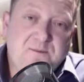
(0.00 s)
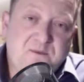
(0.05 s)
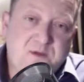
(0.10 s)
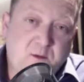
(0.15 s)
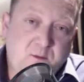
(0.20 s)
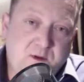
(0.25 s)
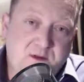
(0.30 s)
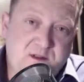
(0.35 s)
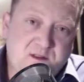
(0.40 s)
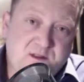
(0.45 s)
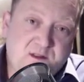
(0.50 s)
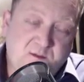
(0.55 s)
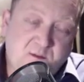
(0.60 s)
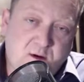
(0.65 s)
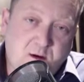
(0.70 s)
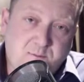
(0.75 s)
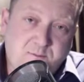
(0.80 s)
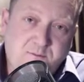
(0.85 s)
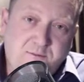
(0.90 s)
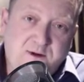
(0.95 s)
you read the
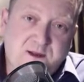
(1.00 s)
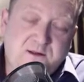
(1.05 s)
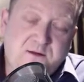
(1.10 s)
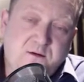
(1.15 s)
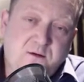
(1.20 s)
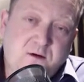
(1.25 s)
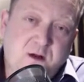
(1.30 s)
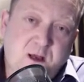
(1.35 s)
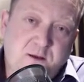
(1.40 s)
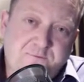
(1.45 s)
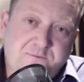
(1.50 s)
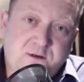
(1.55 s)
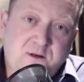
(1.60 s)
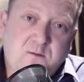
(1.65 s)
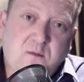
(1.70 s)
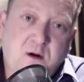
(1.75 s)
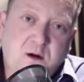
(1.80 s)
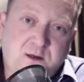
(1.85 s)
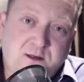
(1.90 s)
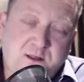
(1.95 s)
small print, they're often
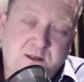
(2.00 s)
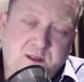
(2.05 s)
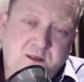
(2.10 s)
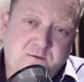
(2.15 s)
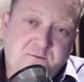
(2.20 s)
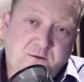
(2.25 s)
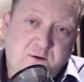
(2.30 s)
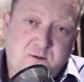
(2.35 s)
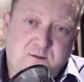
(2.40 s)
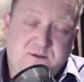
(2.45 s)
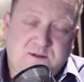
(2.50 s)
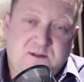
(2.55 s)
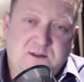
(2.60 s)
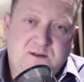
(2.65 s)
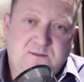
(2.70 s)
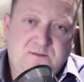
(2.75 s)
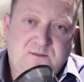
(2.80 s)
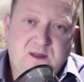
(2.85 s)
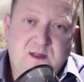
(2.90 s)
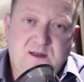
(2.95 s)
marketing
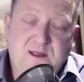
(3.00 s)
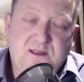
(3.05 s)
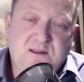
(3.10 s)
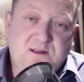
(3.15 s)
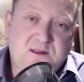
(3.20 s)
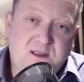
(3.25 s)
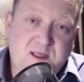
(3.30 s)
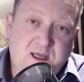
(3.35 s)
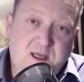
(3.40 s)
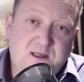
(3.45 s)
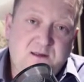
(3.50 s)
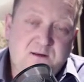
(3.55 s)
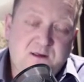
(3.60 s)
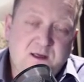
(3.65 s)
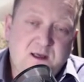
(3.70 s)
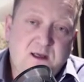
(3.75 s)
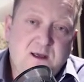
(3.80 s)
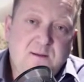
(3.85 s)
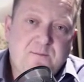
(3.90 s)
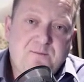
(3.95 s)
firms, and they state
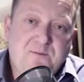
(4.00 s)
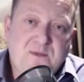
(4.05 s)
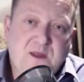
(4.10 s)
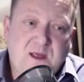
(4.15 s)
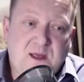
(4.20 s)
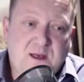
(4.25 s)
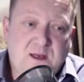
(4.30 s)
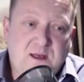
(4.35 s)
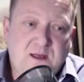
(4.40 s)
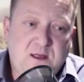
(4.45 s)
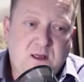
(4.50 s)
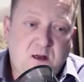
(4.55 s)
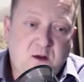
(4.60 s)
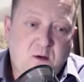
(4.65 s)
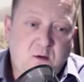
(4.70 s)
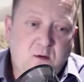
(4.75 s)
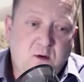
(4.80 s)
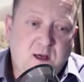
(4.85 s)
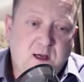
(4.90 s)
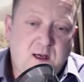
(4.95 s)
that,
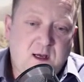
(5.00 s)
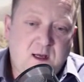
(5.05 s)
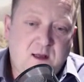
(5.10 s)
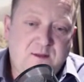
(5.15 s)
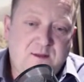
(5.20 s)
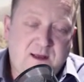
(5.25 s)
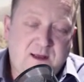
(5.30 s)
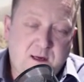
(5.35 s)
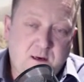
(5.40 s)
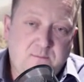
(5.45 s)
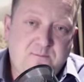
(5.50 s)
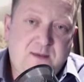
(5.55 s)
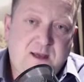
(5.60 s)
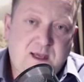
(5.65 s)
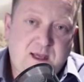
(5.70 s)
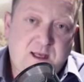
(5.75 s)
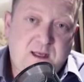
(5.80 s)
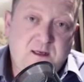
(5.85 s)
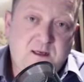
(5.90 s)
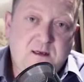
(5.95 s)
they are
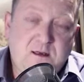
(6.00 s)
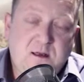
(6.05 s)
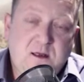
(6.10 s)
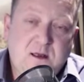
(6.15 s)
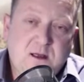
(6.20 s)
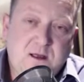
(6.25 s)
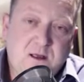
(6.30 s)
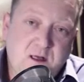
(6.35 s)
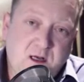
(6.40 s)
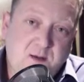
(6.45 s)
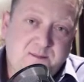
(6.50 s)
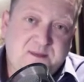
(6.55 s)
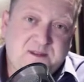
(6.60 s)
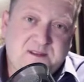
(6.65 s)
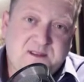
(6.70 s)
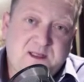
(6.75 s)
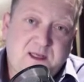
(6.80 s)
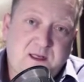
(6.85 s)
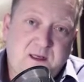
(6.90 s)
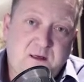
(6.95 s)
paid and
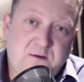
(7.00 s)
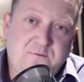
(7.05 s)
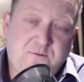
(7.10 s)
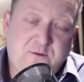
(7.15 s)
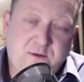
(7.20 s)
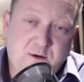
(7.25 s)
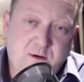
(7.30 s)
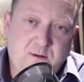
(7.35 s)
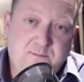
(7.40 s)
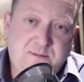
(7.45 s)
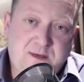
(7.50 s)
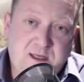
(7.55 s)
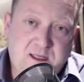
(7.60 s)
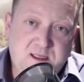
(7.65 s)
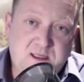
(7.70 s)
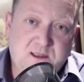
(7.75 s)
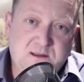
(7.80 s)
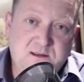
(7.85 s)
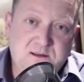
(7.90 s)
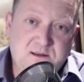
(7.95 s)
compensated for their
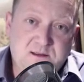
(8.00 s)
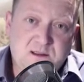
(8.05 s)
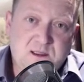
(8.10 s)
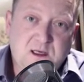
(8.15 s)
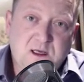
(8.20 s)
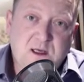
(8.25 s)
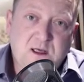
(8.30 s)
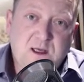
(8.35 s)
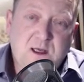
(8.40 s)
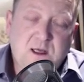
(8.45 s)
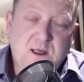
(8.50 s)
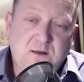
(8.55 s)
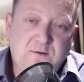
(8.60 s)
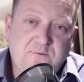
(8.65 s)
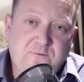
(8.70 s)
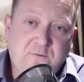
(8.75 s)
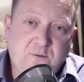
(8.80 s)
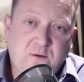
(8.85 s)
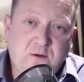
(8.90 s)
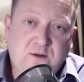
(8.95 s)
opinions
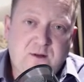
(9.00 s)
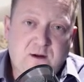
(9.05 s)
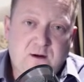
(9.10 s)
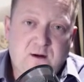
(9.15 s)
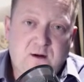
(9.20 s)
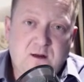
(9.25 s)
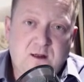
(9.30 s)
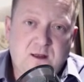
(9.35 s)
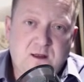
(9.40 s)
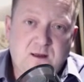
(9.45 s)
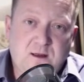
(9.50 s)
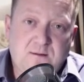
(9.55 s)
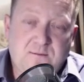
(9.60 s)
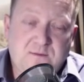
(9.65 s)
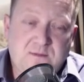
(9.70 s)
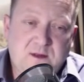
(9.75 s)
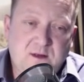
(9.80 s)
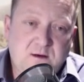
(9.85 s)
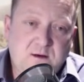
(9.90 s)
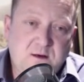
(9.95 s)
and for
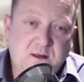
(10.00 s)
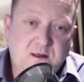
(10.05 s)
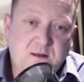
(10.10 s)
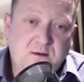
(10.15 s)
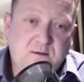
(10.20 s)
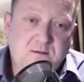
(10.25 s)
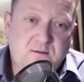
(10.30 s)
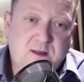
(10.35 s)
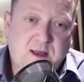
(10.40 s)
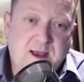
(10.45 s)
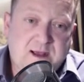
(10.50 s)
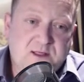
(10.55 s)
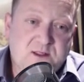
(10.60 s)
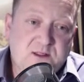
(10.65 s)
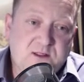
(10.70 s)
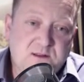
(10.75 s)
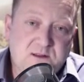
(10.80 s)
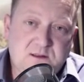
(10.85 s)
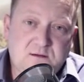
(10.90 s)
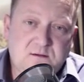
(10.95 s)
their
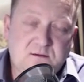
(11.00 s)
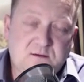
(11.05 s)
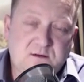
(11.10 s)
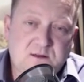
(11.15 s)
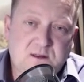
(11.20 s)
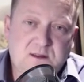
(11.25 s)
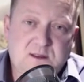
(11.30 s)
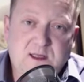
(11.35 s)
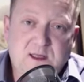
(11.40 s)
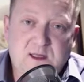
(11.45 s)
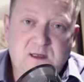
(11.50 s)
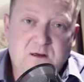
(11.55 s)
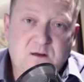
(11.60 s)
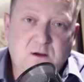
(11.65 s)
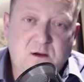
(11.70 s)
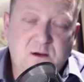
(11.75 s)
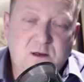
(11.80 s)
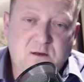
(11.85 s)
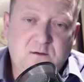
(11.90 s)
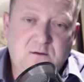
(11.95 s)
actions that they
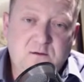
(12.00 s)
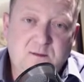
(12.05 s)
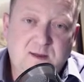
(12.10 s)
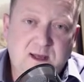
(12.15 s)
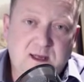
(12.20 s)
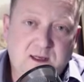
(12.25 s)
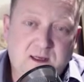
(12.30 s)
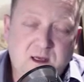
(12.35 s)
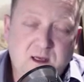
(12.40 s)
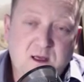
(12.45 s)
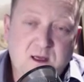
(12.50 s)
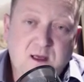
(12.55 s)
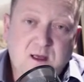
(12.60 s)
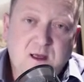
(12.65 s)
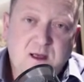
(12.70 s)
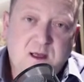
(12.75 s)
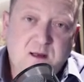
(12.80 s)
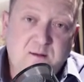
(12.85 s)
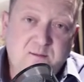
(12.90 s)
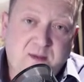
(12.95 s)
call you to make
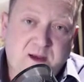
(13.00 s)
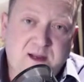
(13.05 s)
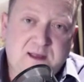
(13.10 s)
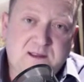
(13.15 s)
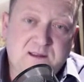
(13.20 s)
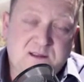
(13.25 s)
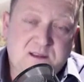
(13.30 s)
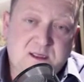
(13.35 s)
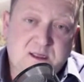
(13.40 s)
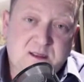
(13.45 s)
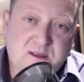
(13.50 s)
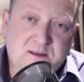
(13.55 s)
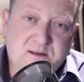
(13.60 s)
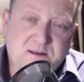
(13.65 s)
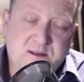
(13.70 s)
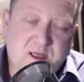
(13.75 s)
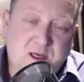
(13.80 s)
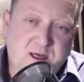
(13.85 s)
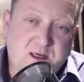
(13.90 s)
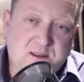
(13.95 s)
in buying and selling
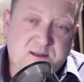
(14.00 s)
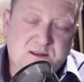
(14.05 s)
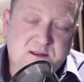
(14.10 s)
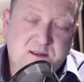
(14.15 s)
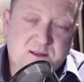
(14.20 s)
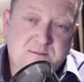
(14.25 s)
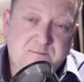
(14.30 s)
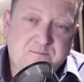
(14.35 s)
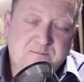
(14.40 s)
stocks.